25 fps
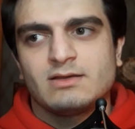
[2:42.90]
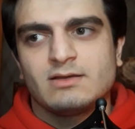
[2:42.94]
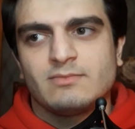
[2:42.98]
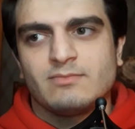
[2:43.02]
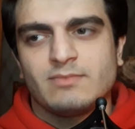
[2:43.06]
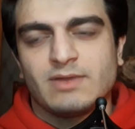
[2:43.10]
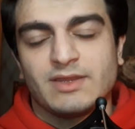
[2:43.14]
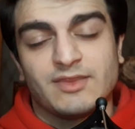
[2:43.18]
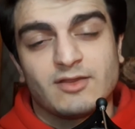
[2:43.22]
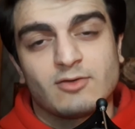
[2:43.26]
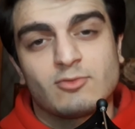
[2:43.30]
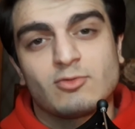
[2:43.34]

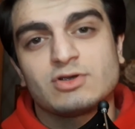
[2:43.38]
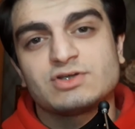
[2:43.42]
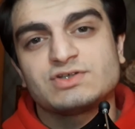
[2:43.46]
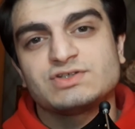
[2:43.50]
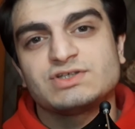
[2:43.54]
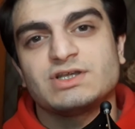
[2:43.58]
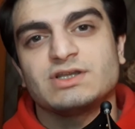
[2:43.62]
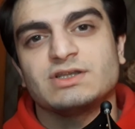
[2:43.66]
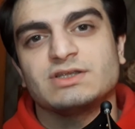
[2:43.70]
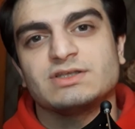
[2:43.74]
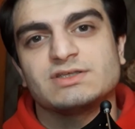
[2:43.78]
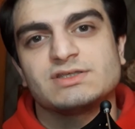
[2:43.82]
But the
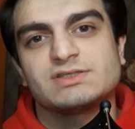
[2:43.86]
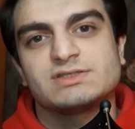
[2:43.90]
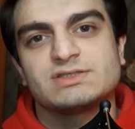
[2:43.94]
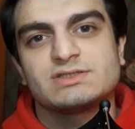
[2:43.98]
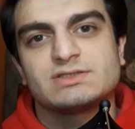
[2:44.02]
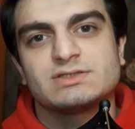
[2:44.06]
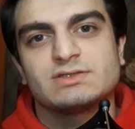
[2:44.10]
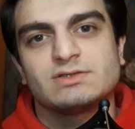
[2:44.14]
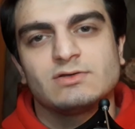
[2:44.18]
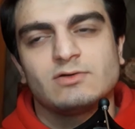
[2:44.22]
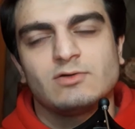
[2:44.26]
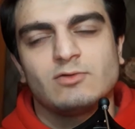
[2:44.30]
question
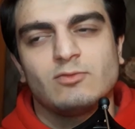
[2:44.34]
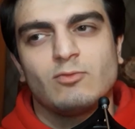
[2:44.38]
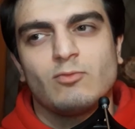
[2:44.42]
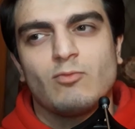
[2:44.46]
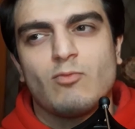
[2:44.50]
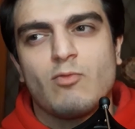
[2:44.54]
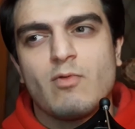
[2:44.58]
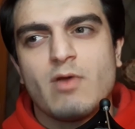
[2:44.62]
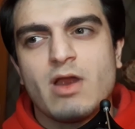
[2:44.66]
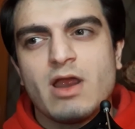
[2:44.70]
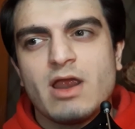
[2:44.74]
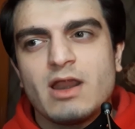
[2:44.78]
is,
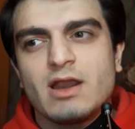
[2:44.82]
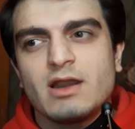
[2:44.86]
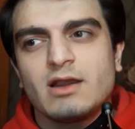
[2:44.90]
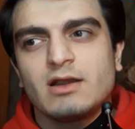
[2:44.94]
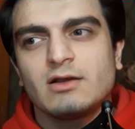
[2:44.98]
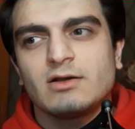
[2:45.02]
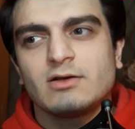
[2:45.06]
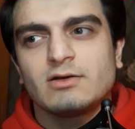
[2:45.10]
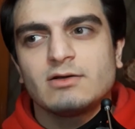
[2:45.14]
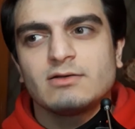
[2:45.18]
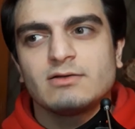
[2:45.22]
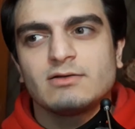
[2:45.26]

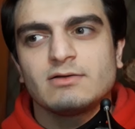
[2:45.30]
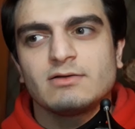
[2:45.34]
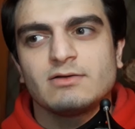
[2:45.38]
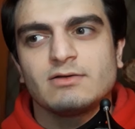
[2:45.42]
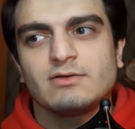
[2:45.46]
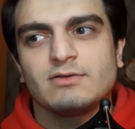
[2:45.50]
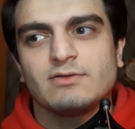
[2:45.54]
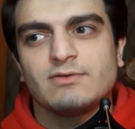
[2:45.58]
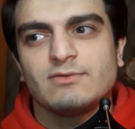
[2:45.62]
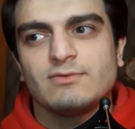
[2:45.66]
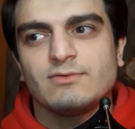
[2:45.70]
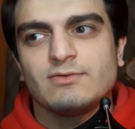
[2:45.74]
where
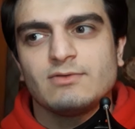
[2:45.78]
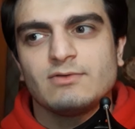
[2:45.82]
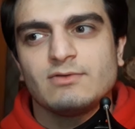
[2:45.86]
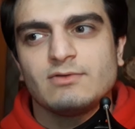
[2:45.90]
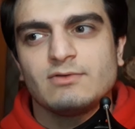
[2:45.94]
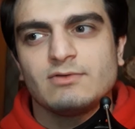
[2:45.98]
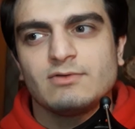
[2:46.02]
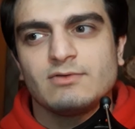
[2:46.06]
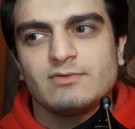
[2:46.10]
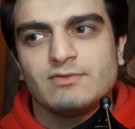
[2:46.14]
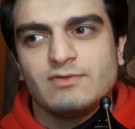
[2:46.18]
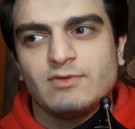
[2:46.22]

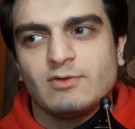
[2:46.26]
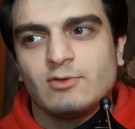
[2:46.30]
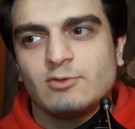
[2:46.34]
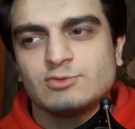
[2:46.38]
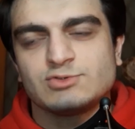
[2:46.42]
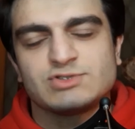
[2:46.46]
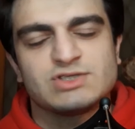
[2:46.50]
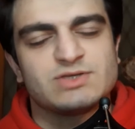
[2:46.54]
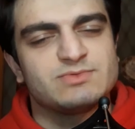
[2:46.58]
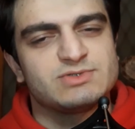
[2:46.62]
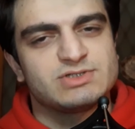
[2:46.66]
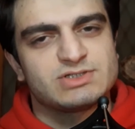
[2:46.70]

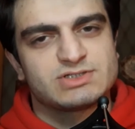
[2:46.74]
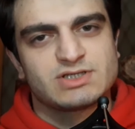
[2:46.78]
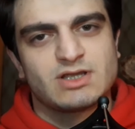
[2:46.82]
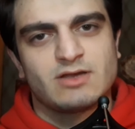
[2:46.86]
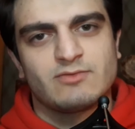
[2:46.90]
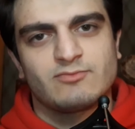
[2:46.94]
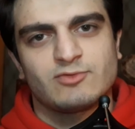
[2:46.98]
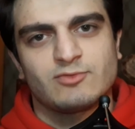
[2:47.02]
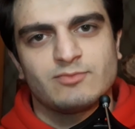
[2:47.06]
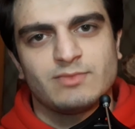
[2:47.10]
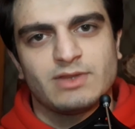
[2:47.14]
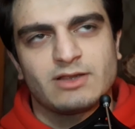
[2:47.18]
those images
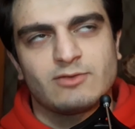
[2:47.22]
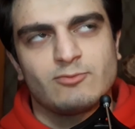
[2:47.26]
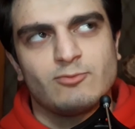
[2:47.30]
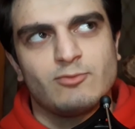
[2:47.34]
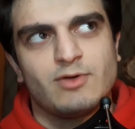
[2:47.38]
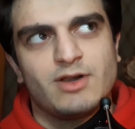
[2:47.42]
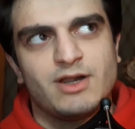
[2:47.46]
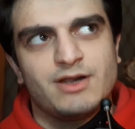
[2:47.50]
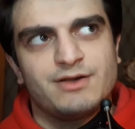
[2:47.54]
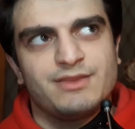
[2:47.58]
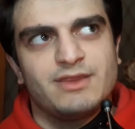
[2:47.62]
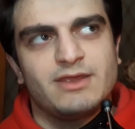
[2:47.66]
come from, like
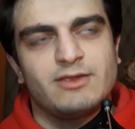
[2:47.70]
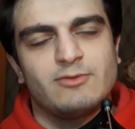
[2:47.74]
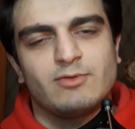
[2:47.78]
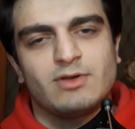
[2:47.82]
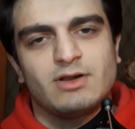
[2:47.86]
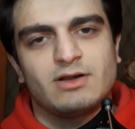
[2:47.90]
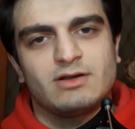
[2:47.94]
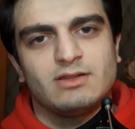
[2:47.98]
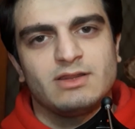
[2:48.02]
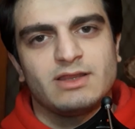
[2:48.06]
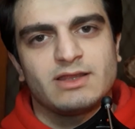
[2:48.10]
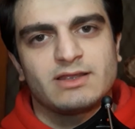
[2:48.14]
where they
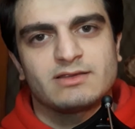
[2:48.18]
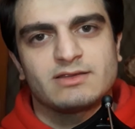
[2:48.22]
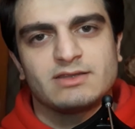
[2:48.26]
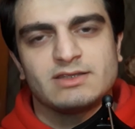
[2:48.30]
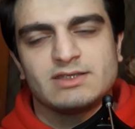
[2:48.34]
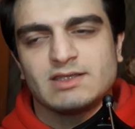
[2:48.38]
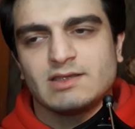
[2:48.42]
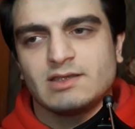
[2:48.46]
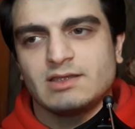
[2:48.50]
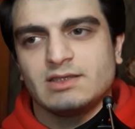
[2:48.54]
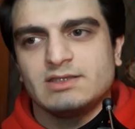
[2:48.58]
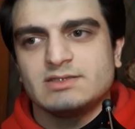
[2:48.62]
were. Like
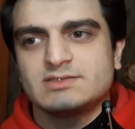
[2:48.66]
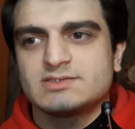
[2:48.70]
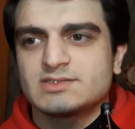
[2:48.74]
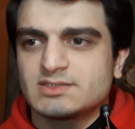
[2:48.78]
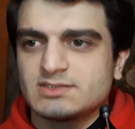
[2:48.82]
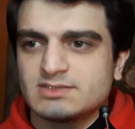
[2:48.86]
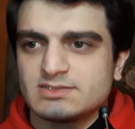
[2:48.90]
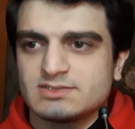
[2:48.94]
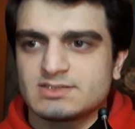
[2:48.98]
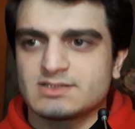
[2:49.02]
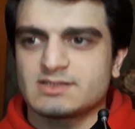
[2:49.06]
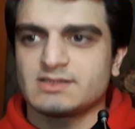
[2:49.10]

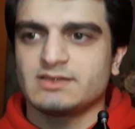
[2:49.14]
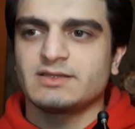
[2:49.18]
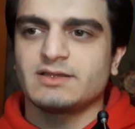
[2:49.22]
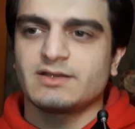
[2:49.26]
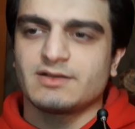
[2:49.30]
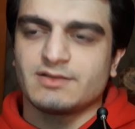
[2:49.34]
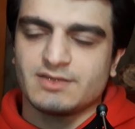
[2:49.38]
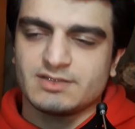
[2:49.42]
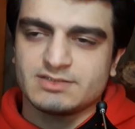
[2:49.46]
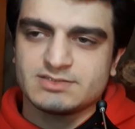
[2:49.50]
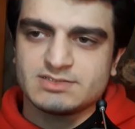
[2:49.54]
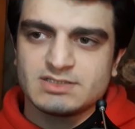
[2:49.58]
it's
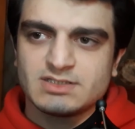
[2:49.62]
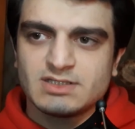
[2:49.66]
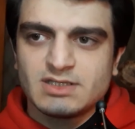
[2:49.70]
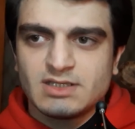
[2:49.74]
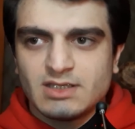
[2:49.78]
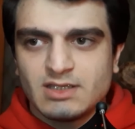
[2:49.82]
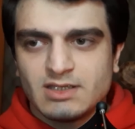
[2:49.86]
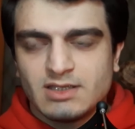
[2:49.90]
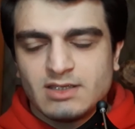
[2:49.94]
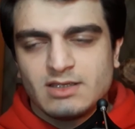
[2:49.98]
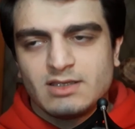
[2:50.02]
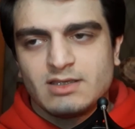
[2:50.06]
clear that
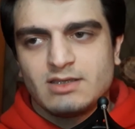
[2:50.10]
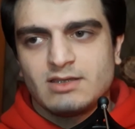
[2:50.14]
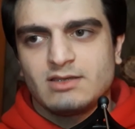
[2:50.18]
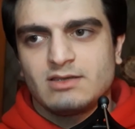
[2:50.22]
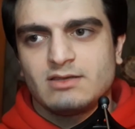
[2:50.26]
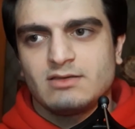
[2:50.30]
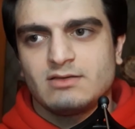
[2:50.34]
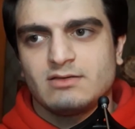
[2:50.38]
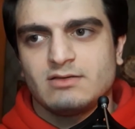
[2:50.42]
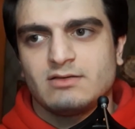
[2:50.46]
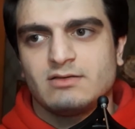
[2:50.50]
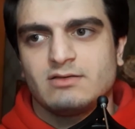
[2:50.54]

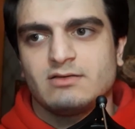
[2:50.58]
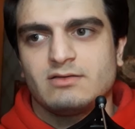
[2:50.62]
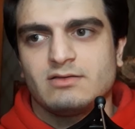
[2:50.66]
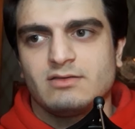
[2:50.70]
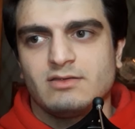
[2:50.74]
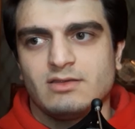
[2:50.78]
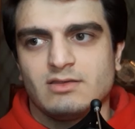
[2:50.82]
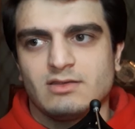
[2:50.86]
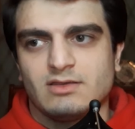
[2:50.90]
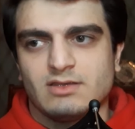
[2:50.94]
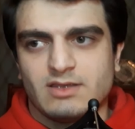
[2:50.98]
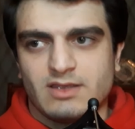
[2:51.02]

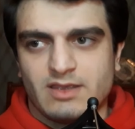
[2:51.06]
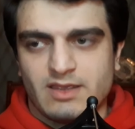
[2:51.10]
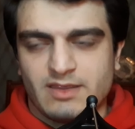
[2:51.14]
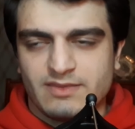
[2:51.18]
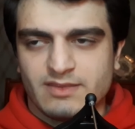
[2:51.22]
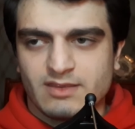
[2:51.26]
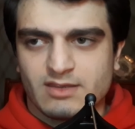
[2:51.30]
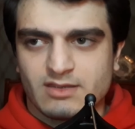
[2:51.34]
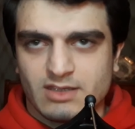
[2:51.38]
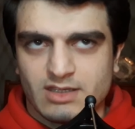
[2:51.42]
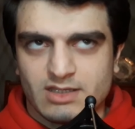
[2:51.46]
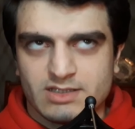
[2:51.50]
at
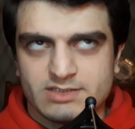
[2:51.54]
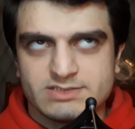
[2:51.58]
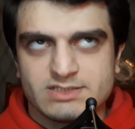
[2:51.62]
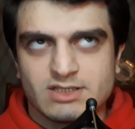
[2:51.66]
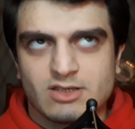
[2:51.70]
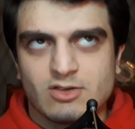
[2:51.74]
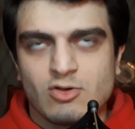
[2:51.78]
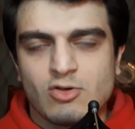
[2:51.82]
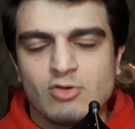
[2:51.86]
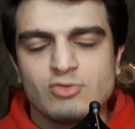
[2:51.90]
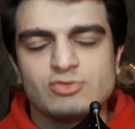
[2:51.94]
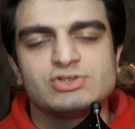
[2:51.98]
the
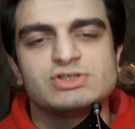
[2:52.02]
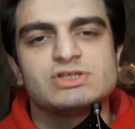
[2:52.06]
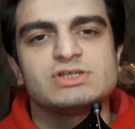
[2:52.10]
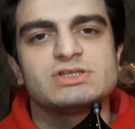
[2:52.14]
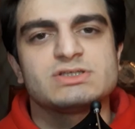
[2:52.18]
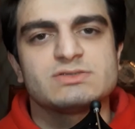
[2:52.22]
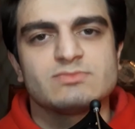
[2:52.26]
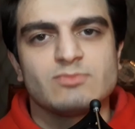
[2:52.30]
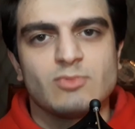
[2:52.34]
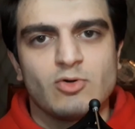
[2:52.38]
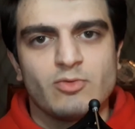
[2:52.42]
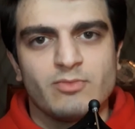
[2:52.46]

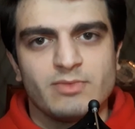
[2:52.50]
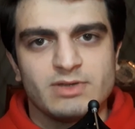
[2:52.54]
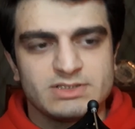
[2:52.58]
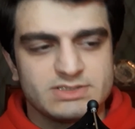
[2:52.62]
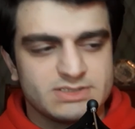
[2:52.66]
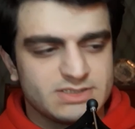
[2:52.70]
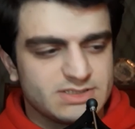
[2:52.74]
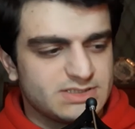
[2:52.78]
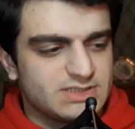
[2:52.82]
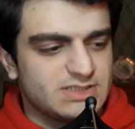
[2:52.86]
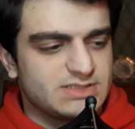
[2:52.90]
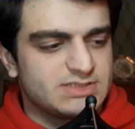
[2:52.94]
conscious moment,
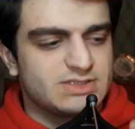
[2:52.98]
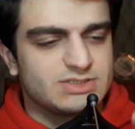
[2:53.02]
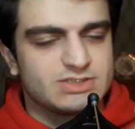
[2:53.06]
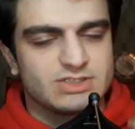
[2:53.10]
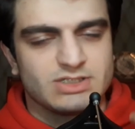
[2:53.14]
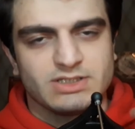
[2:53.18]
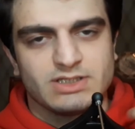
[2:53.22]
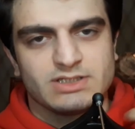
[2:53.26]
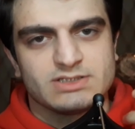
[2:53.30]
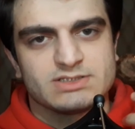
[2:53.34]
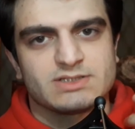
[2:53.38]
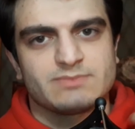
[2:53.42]

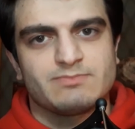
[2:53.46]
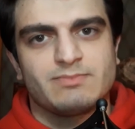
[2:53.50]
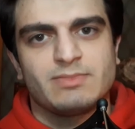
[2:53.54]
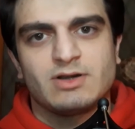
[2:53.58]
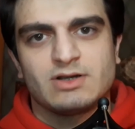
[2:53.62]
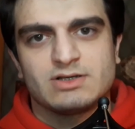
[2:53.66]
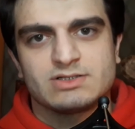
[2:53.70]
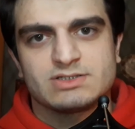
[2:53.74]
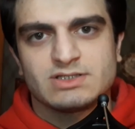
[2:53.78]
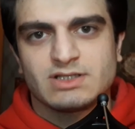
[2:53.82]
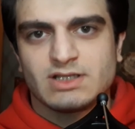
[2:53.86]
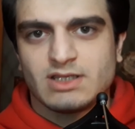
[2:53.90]
essentially as a
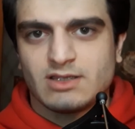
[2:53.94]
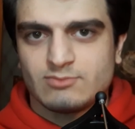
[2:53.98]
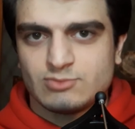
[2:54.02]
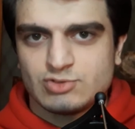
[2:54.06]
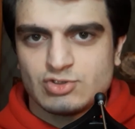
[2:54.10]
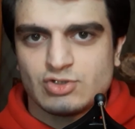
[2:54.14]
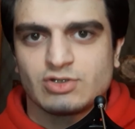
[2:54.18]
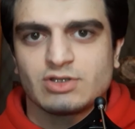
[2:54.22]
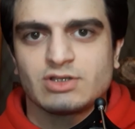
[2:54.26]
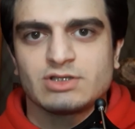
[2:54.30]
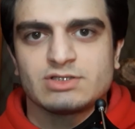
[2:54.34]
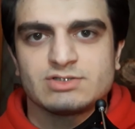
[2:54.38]
person I'm
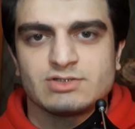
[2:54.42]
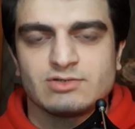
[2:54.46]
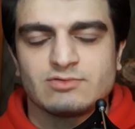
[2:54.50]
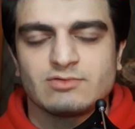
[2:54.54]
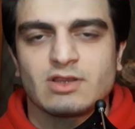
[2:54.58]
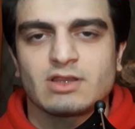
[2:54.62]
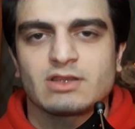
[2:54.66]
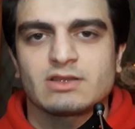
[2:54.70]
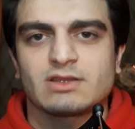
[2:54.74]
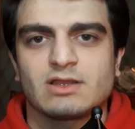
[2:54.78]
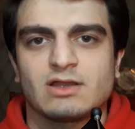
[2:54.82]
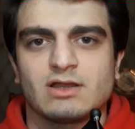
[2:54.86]
talking to you
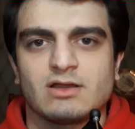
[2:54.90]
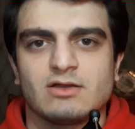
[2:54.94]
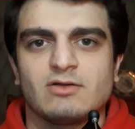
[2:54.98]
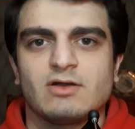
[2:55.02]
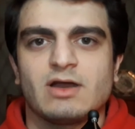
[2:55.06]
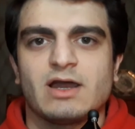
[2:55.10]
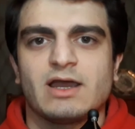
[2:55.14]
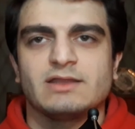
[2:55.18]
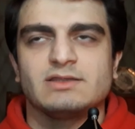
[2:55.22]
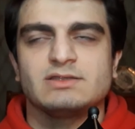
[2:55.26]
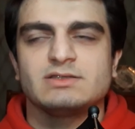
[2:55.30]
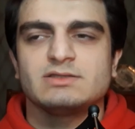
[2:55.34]
right now,
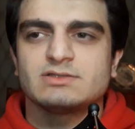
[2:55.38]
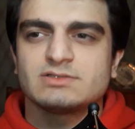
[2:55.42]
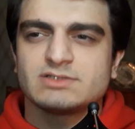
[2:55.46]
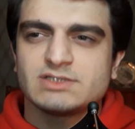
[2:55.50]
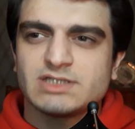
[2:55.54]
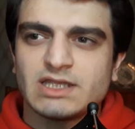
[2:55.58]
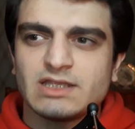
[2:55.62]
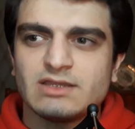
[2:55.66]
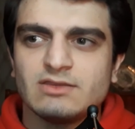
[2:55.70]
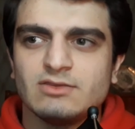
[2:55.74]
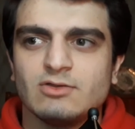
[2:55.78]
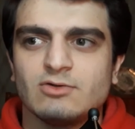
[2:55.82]
I did not
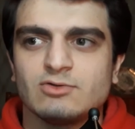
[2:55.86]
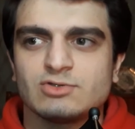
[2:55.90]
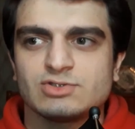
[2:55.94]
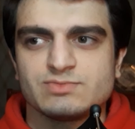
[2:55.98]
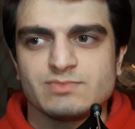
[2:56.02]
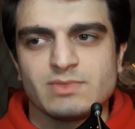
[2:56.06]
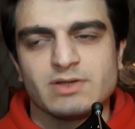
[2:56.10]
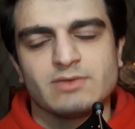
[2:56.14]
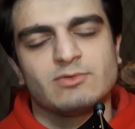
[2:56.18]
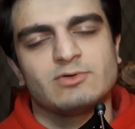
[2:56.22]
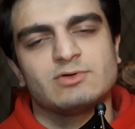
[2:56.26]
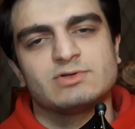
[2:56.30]
have those
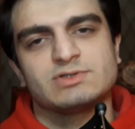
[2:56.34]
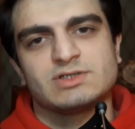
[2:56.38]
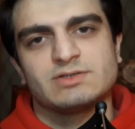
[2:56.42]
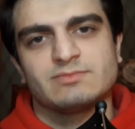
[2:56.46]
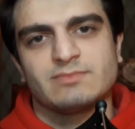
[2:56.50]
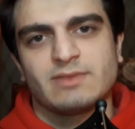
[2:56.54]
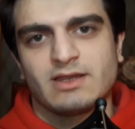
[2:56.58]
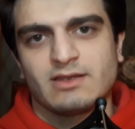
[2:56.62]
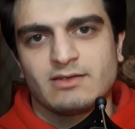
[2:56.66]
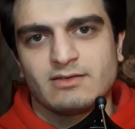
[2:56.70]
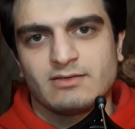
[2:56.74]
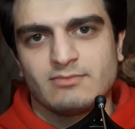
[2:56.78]
memories in
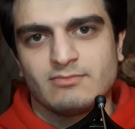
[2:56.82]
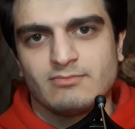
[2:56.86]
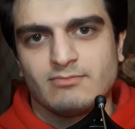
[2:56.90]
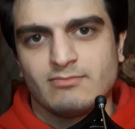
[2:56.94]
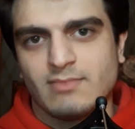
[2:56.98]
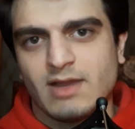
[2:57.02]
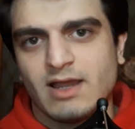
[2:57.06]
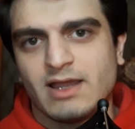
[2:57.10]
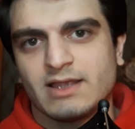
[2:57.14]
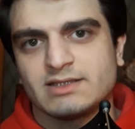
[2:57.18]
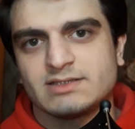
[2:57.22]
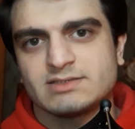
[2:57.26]
my
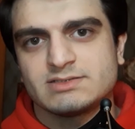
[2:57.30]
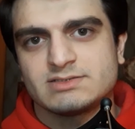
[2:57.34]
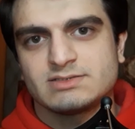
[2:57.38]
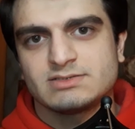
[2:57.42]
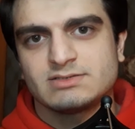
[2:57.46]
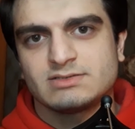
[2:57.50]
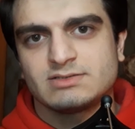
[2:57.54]
mind.